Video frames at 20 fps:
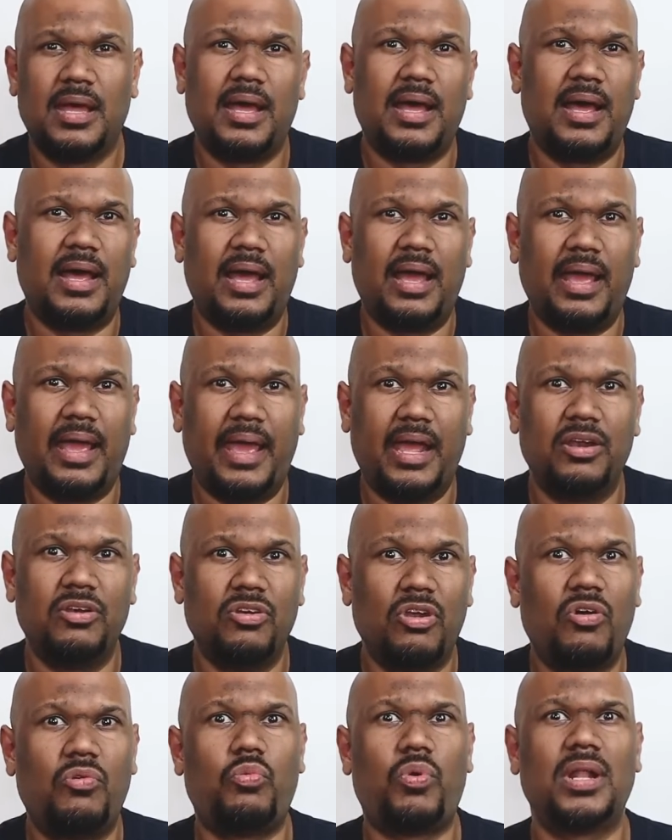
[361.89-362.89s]

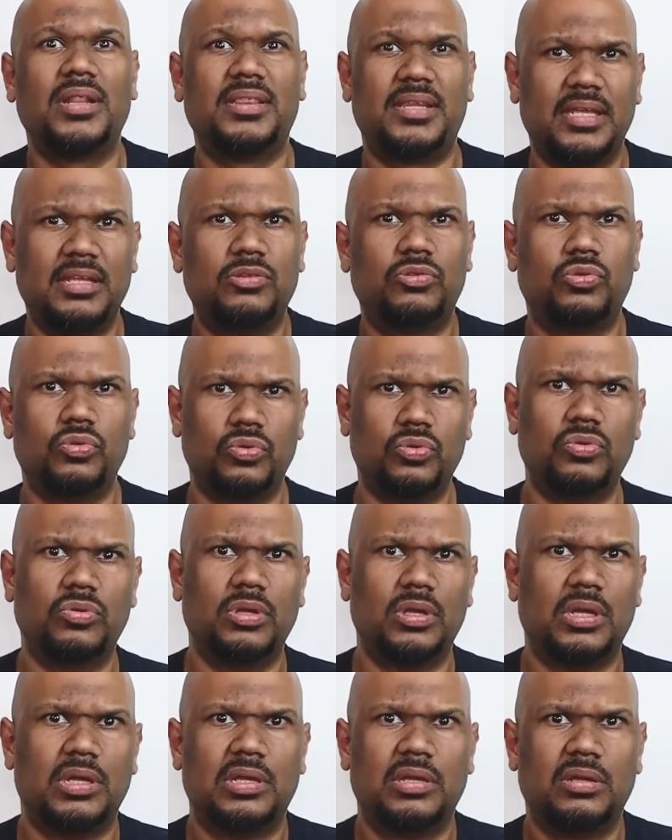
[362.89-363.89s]
and not wanting
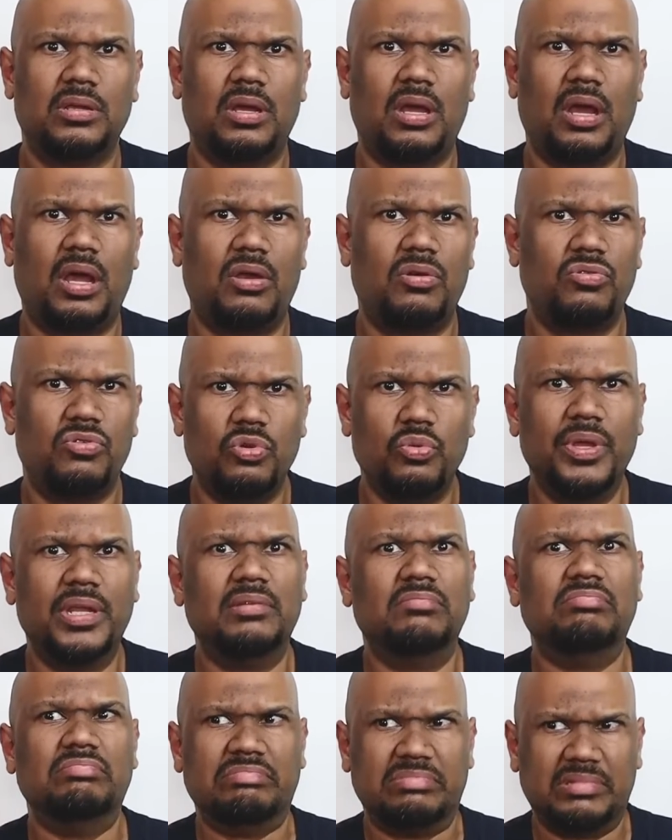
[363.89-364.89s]
to
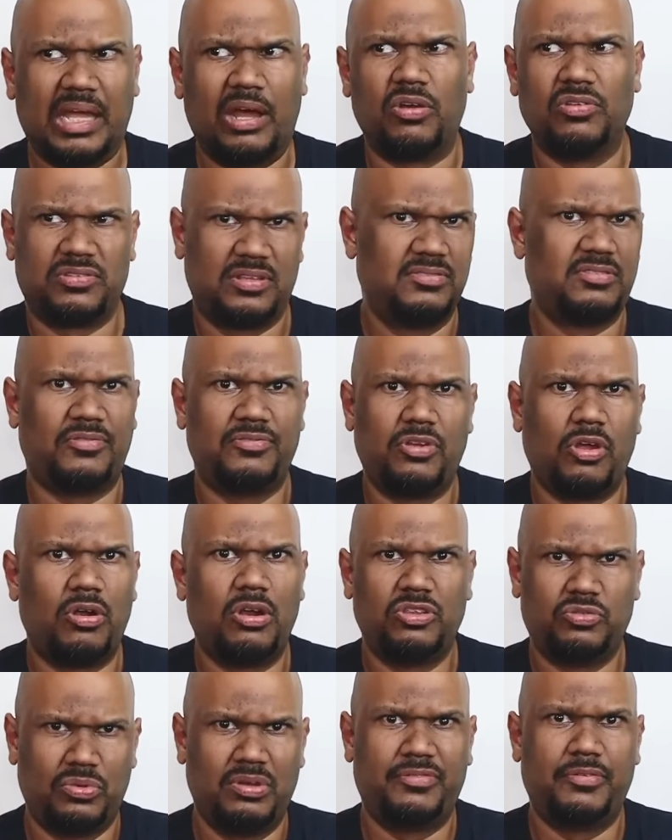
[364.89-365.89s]
ruin thousands of
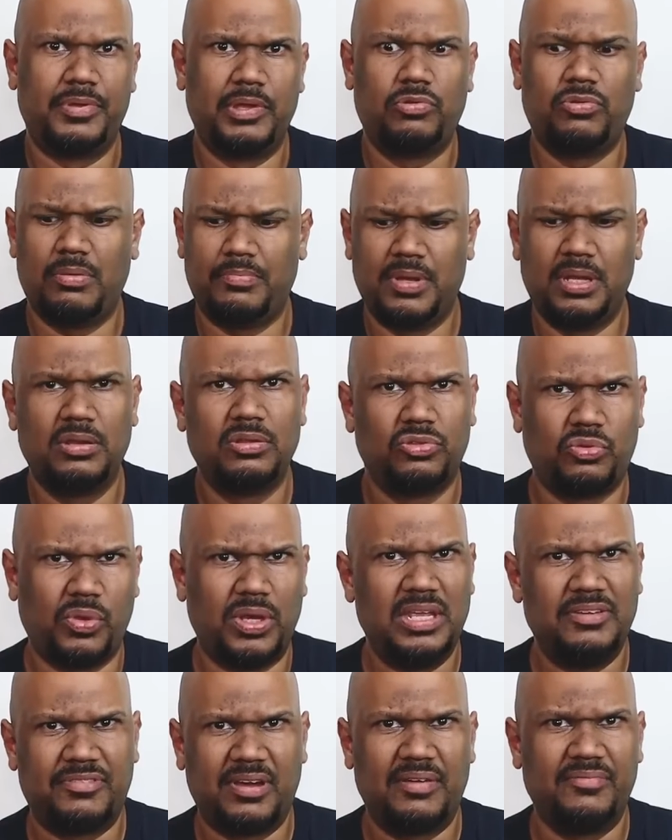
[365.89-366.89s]
dollars worth of equipment,
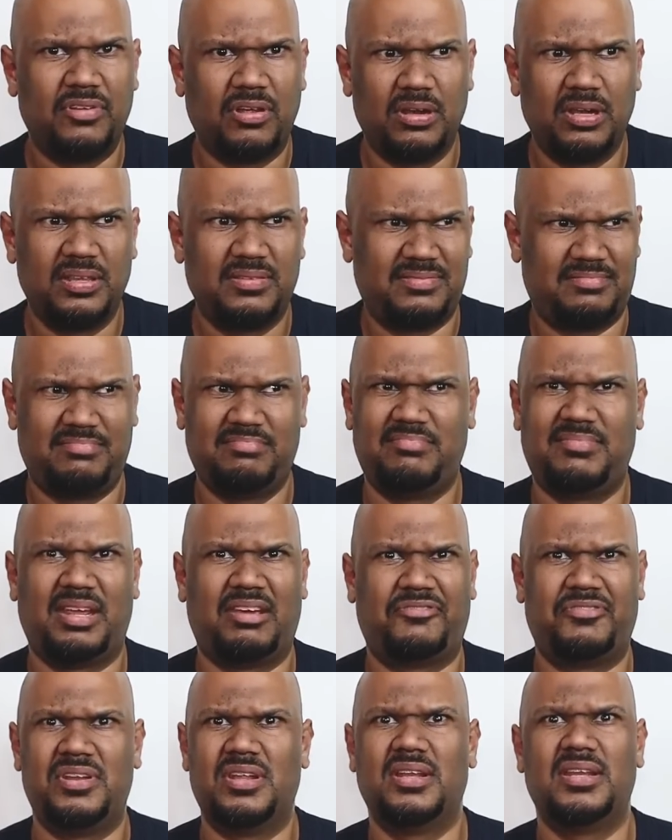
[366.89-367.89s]
$25,
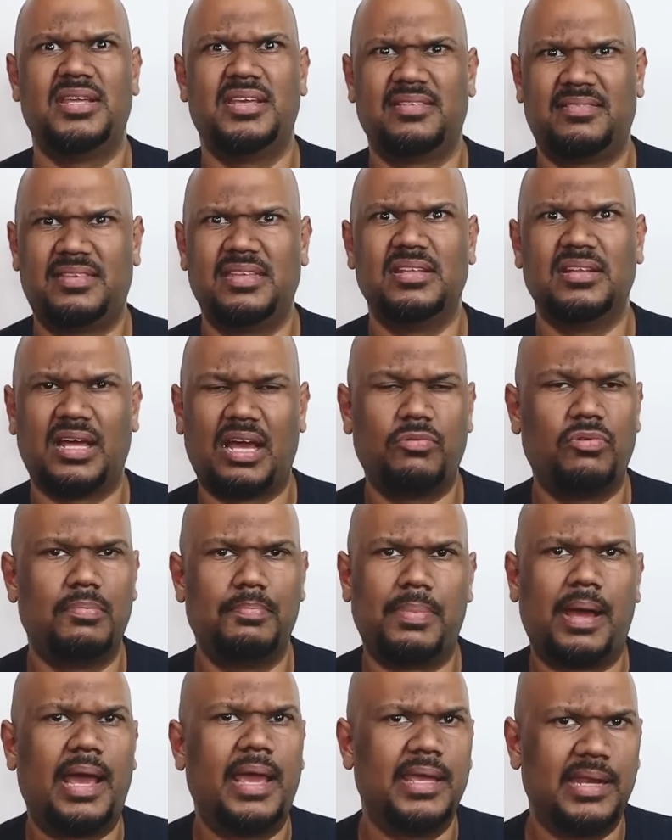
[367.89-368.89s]
definitely a steal. I
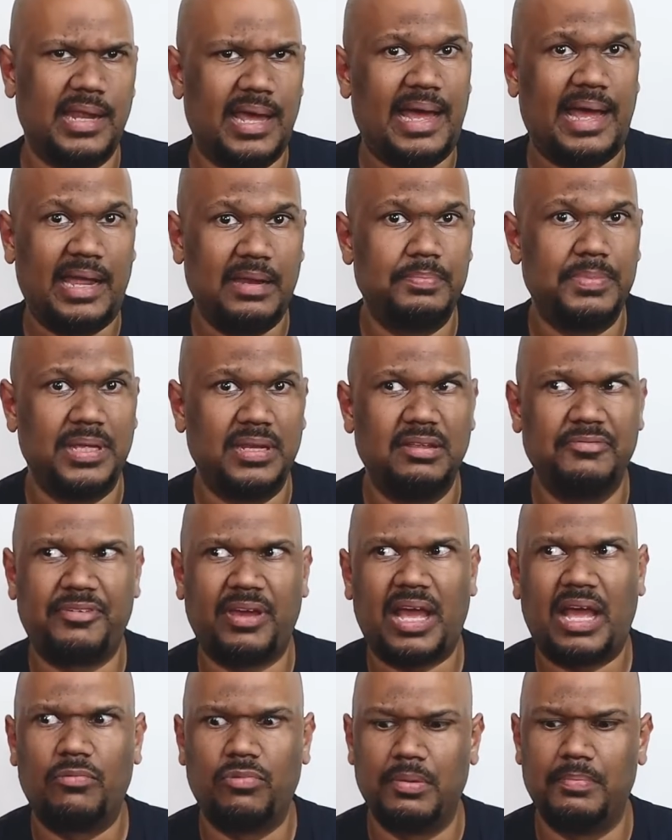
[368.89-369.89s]
would buy in a heartbeat. And in
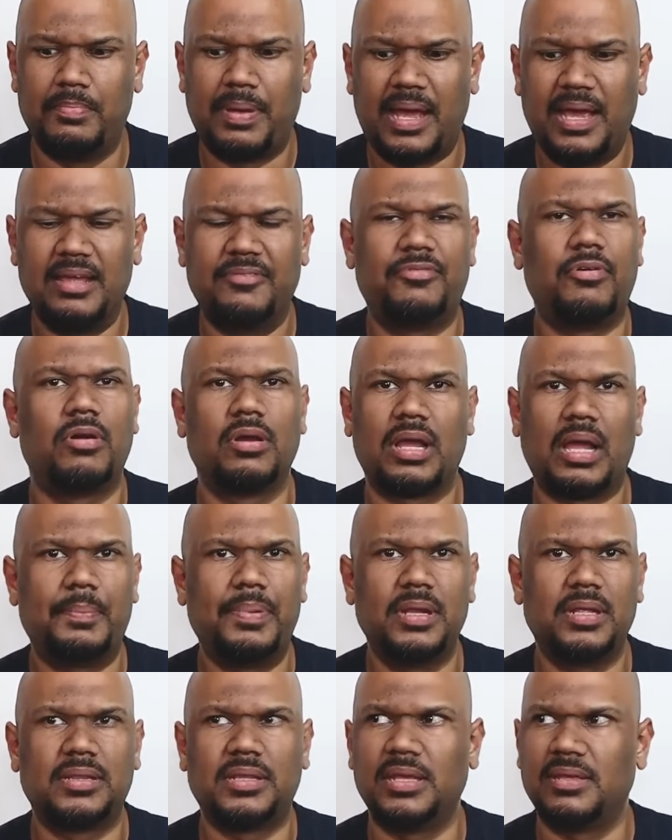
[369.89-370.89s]
fact, I would buy it for a
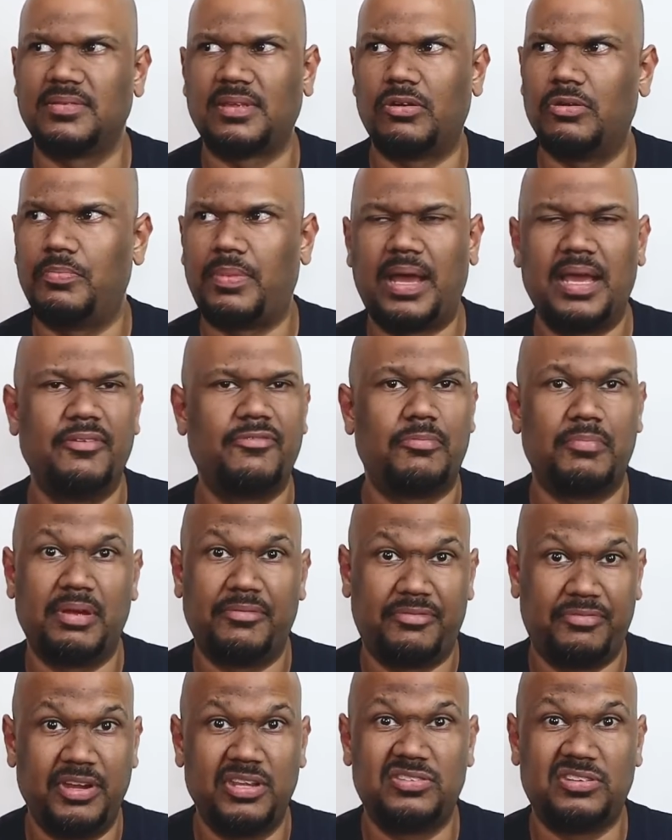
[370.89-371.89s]
couple of things. I would buy it for
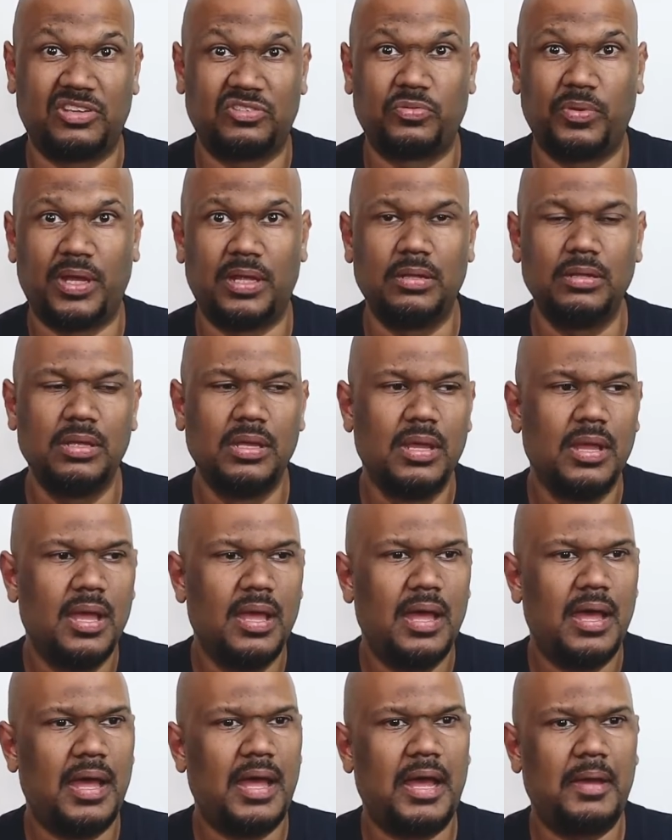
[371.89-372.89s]
my fridge as well.
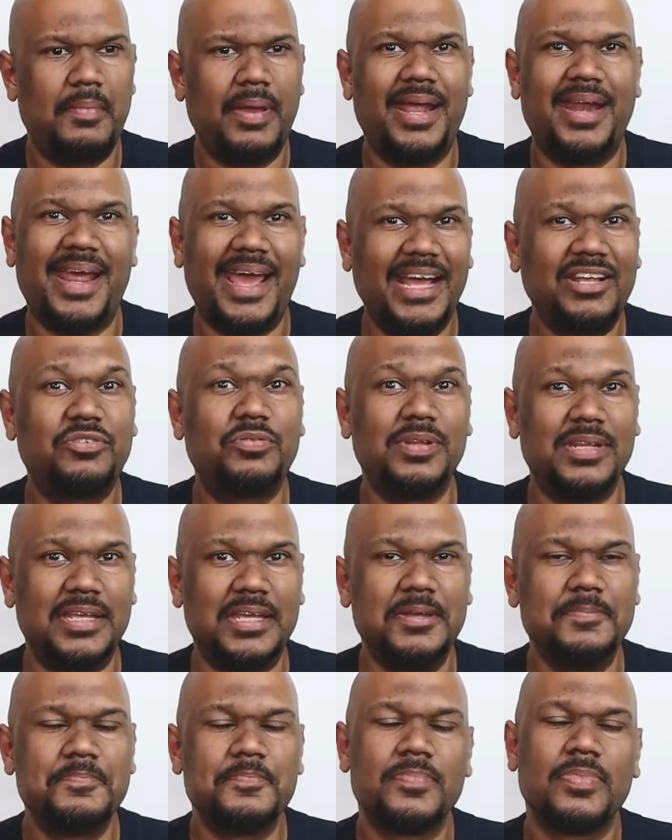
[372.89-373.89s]
And
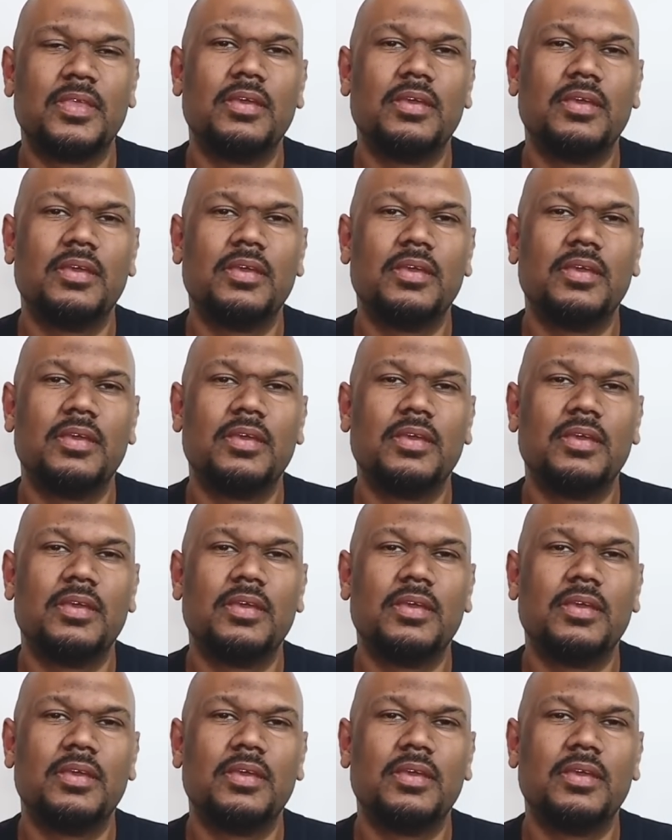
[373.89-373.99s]
actually,